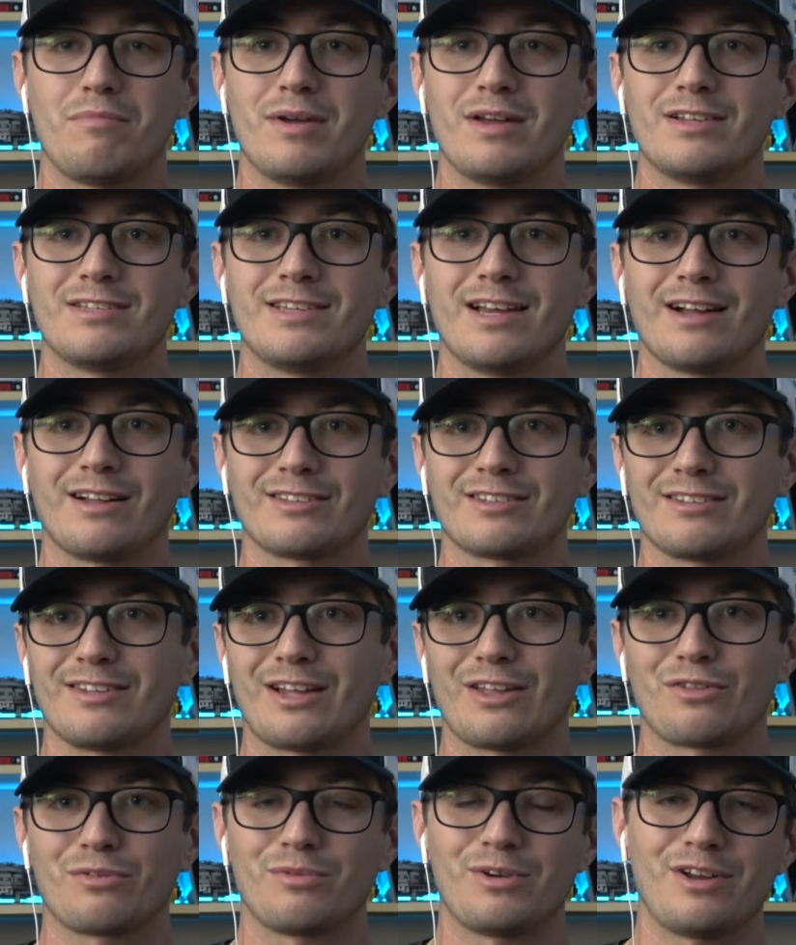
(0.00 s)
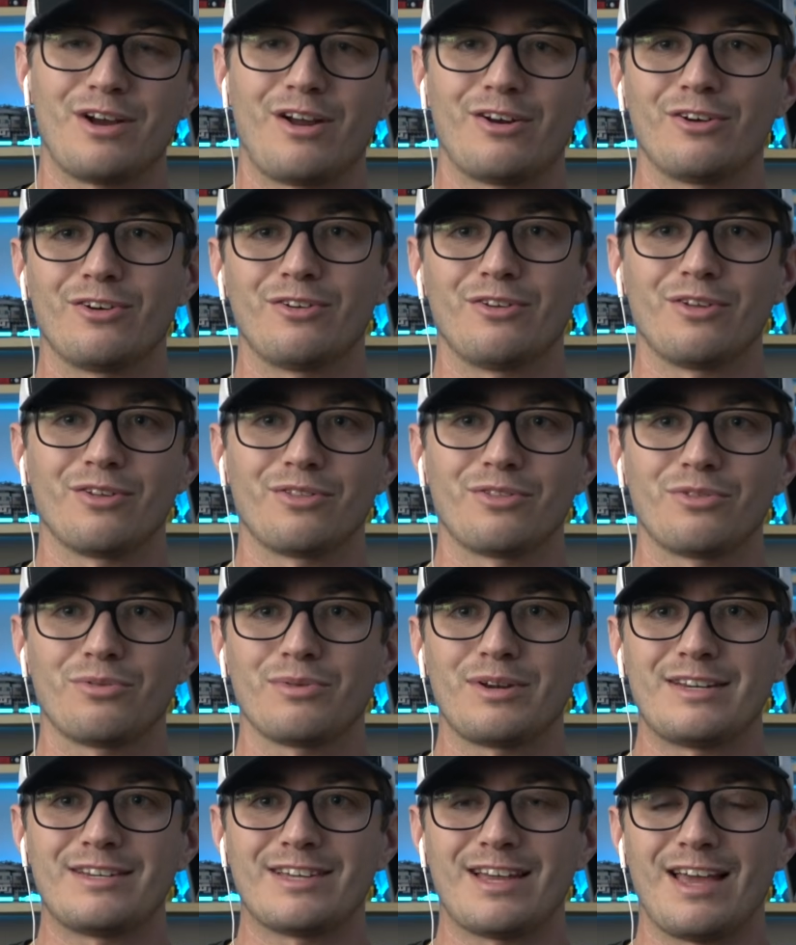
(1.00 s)
mids out to like 300 to
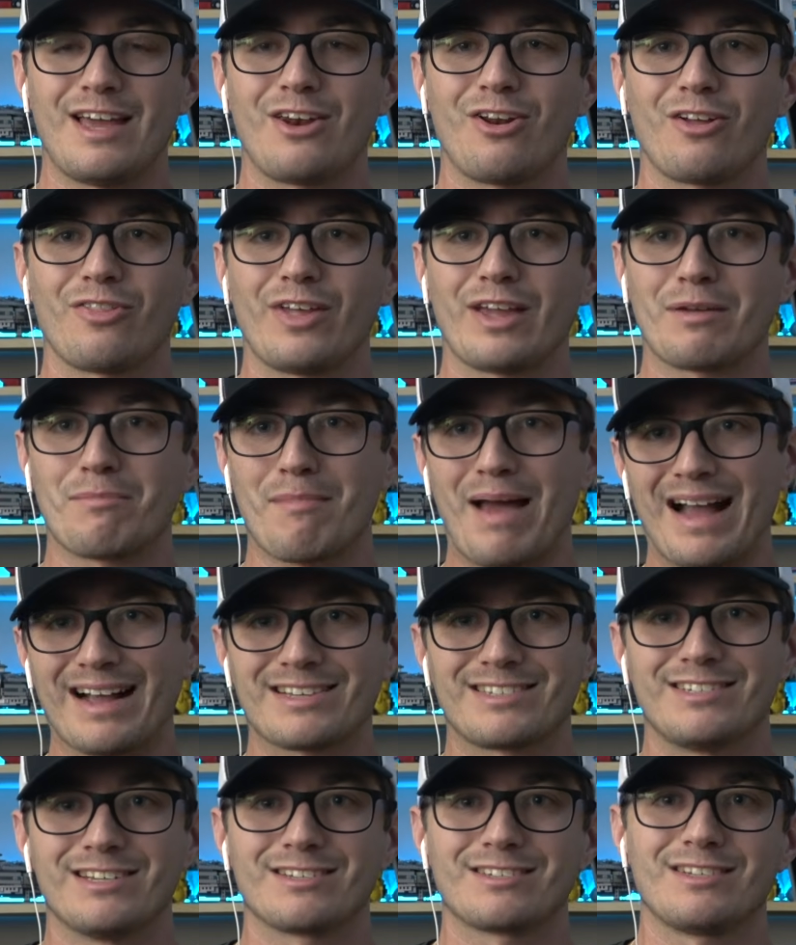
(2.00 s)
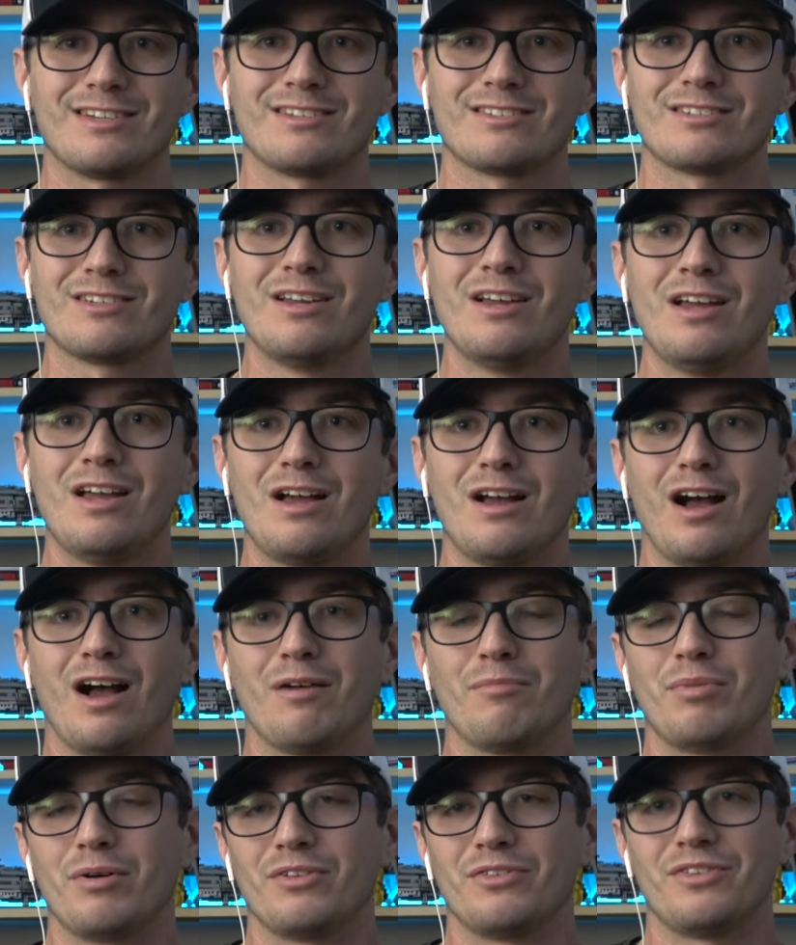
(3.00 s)
310 on like max distance,
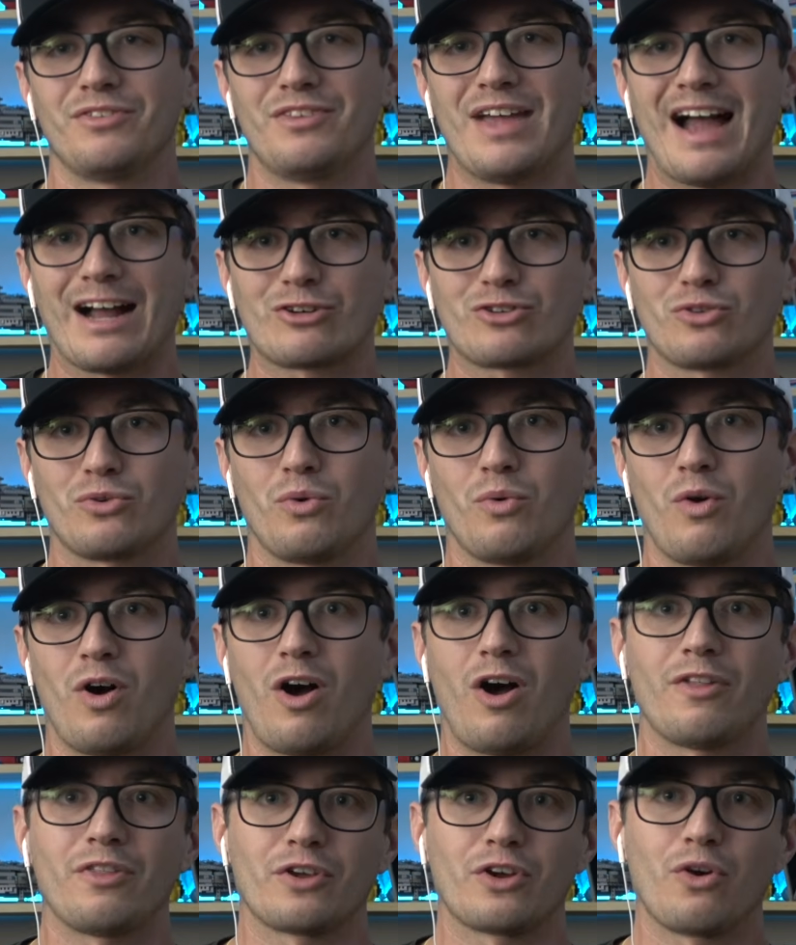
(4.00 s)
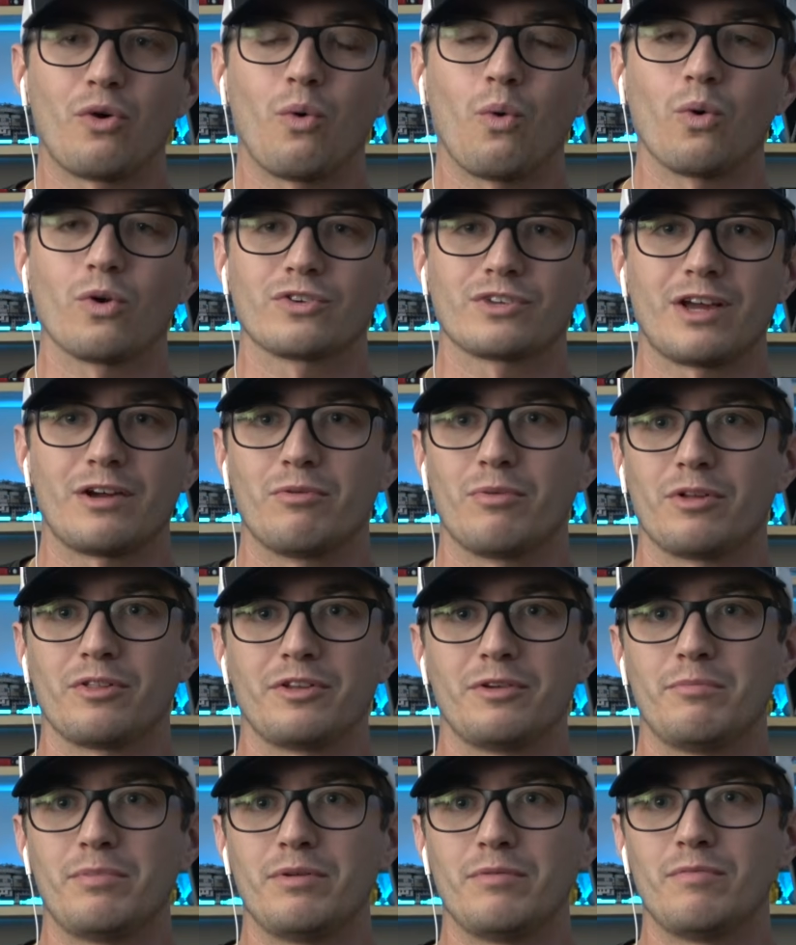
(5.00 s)
but actual on the course, I'd
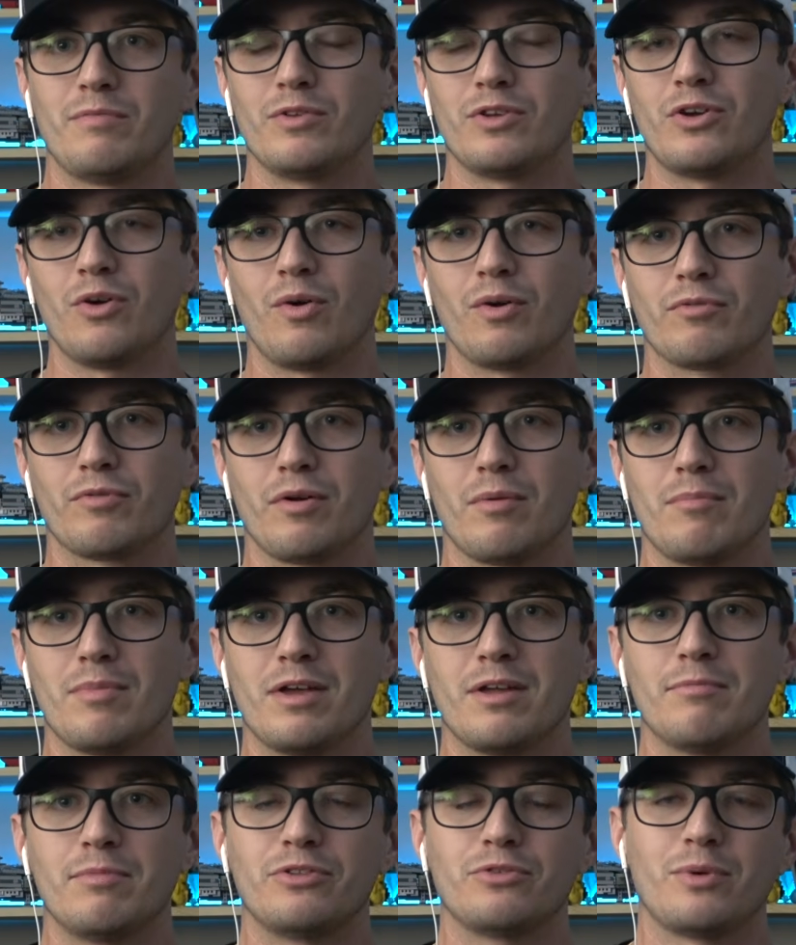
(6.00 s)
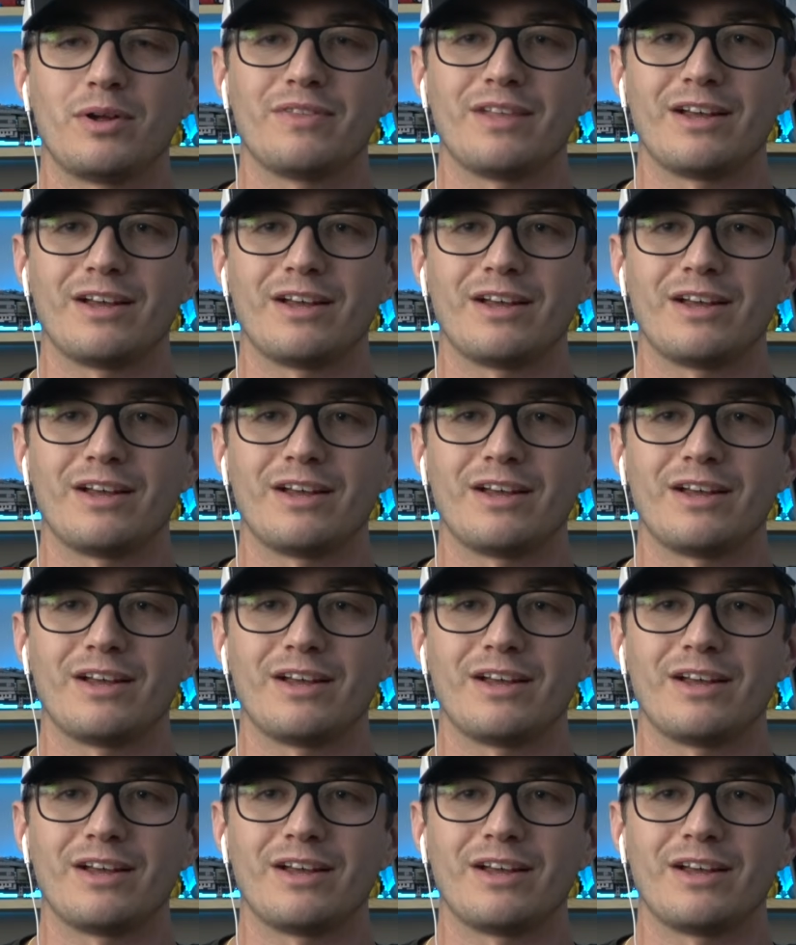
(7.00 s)
really be going for a mid between